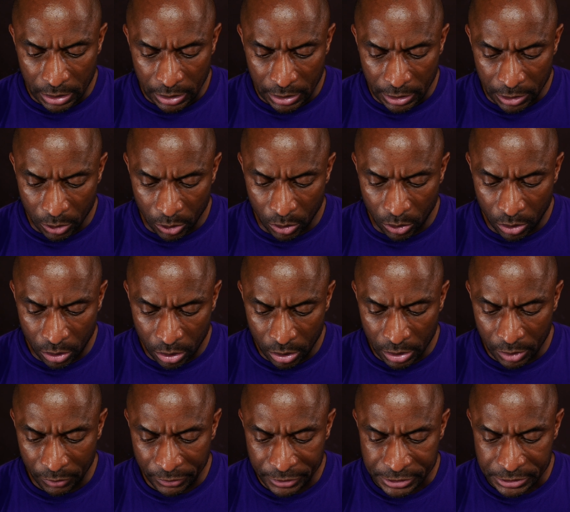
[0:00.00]
and
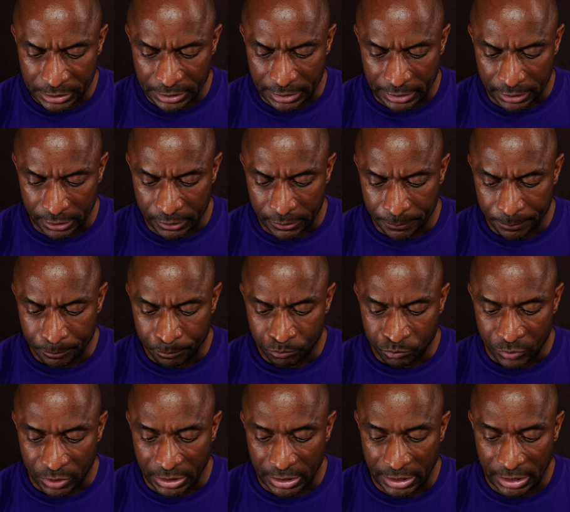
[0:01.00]
all this land
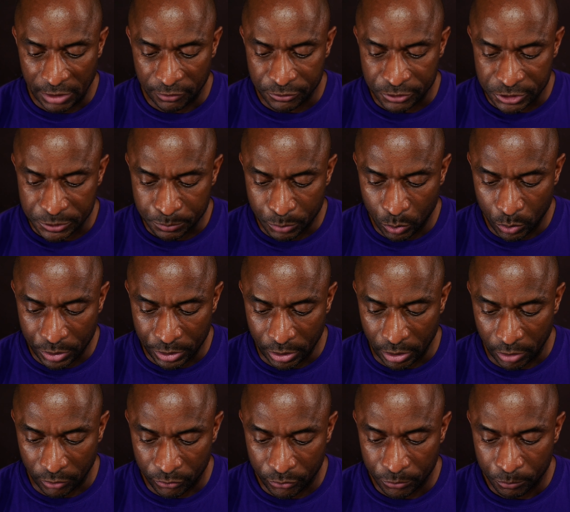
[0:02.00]
that I have spoken
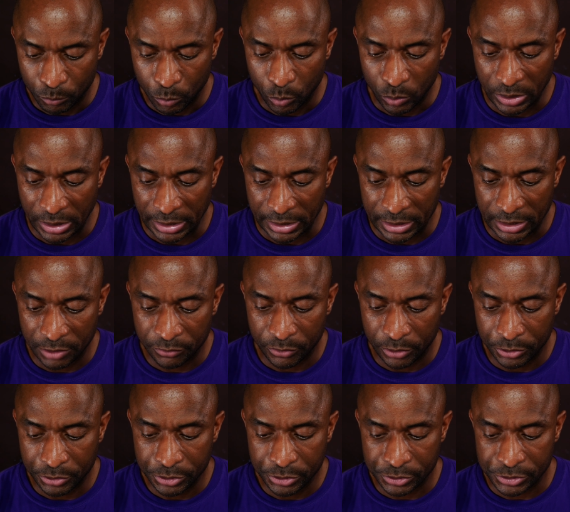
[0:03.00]
of will I give
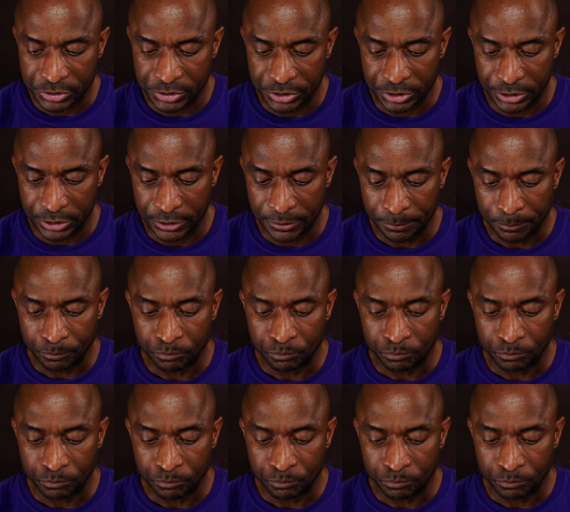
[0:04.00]
unto your seed,